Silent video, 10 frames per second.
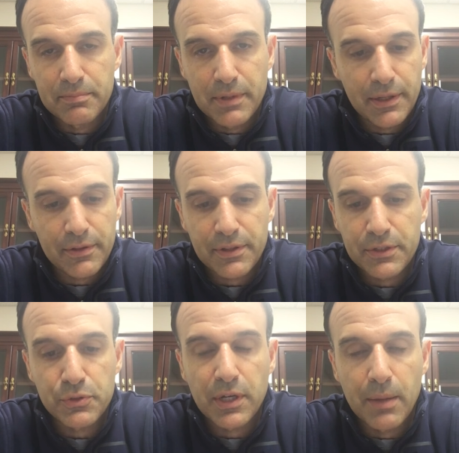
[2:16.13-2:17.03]
Um, other
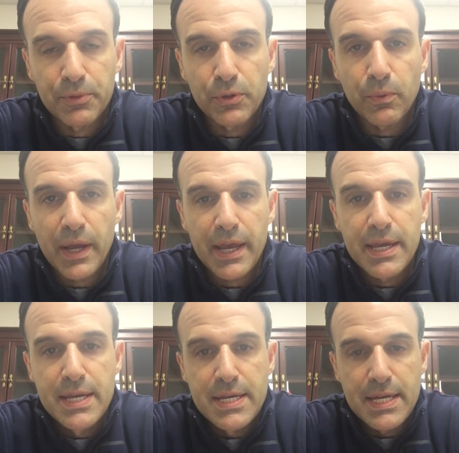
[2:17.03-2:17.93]
things will come your way,
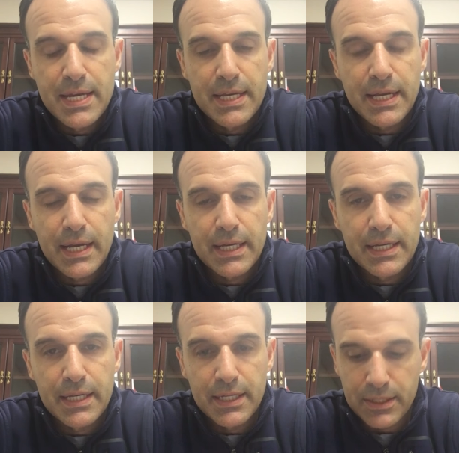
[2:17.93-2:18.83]
and uh,
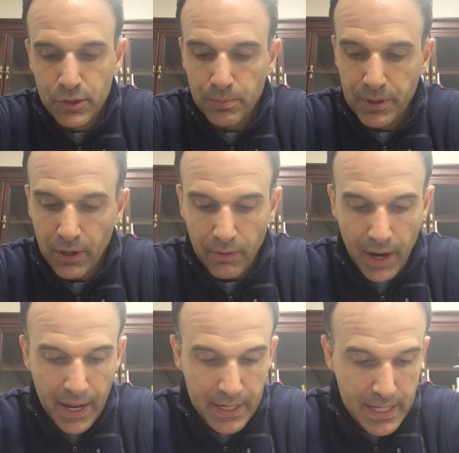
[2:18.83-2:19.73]
and you'll be all
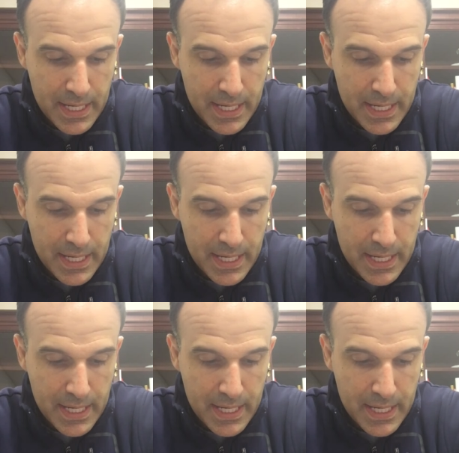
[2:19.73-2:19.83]
right.